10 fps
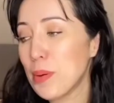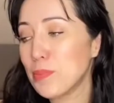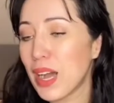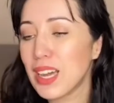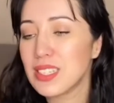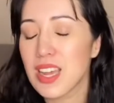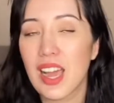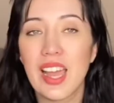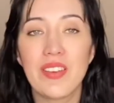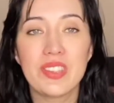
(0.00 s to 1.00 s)
but I
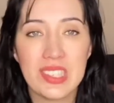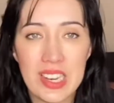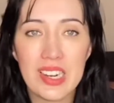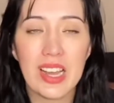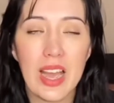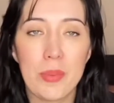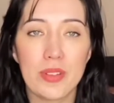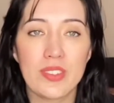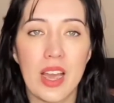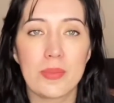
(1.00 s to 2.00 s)
have seen it a couple of
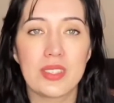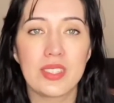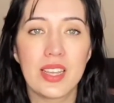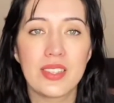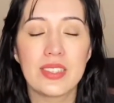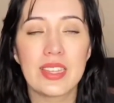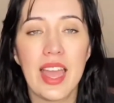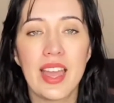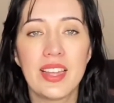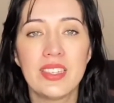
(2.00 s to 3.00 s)
times since,
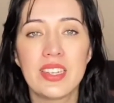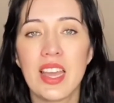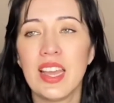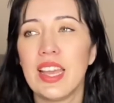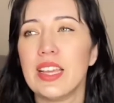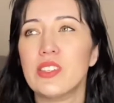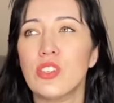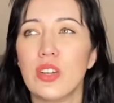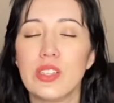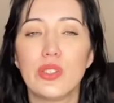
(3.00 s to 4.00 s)
and it's
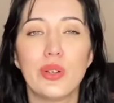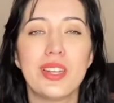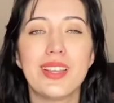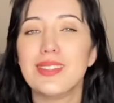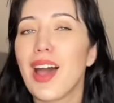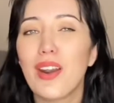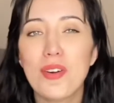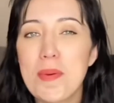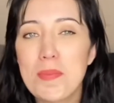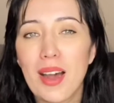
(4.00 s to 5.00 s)
not as good as I
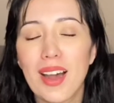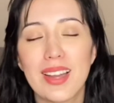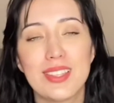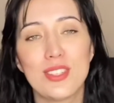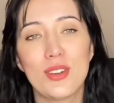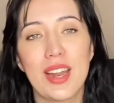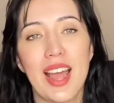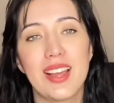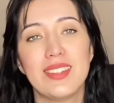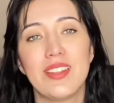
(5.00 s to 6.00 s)
remember. It's not
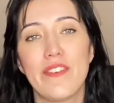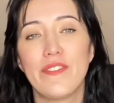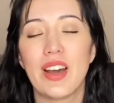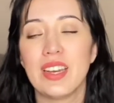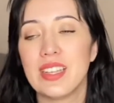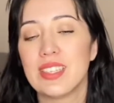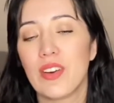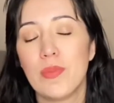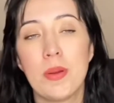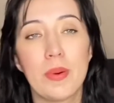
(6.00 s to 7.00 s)
as fun as I
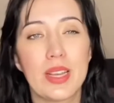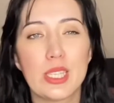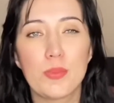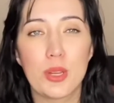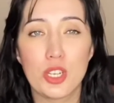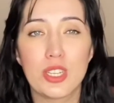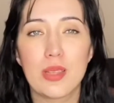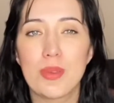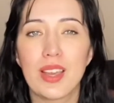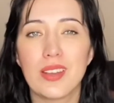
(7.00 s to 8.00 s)
remember, especially
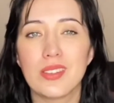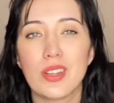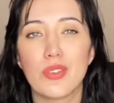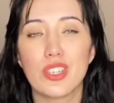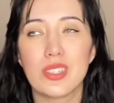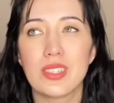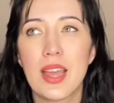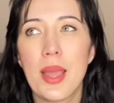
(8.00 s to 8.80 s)
because there are just